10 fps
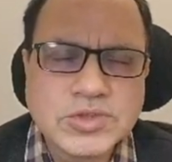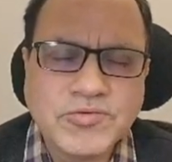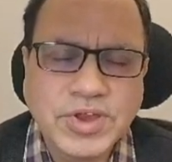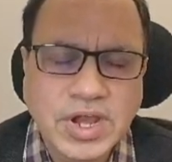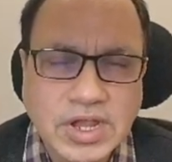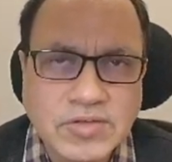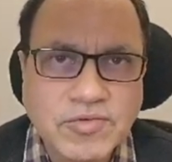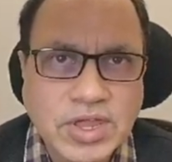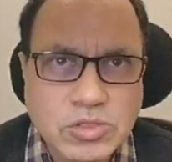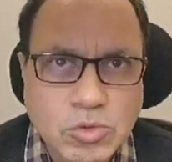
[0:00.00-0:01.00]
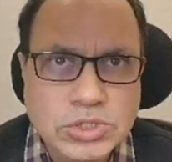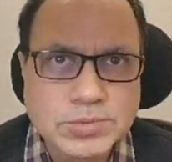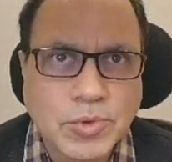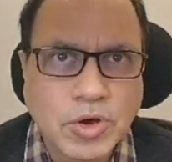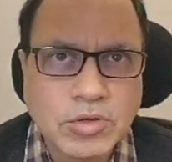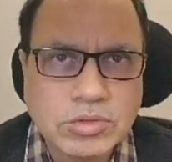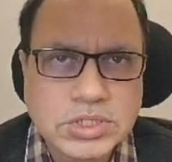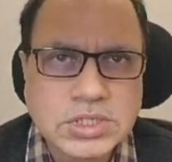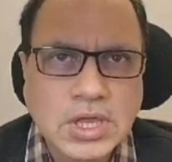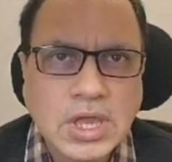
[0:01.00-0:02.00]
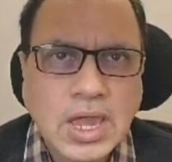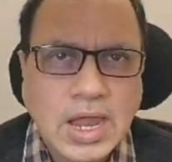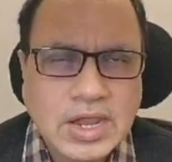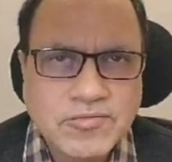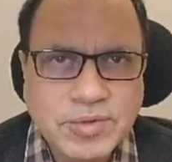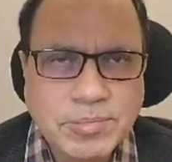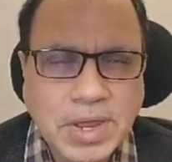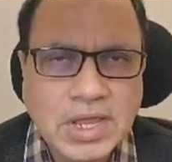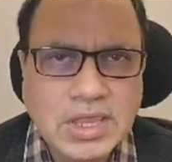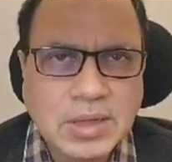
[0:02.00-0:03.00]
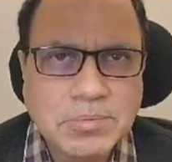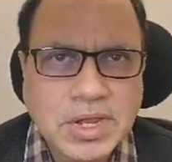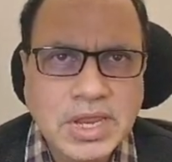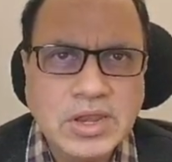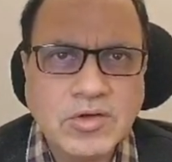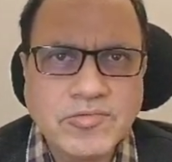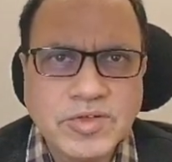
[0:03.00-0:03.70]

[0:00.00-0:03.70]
if we rectify those modules, and if we make them clean of